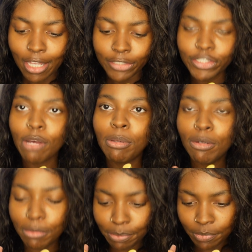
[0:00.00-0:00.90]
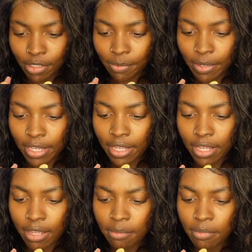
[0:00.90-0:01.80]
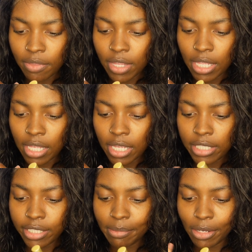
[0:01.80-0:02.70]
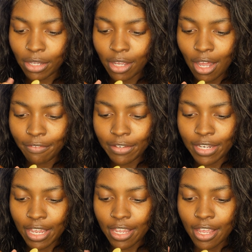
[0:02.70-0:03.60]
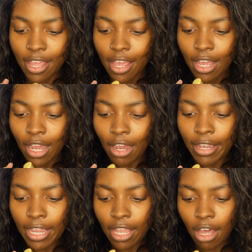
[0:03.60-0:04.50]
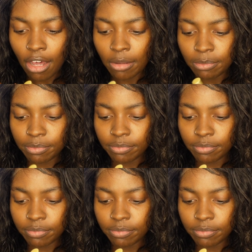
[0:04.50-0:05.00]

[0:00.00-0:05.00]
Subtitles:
So, boom. With him, he took me on a coffee date. Okay, y'all.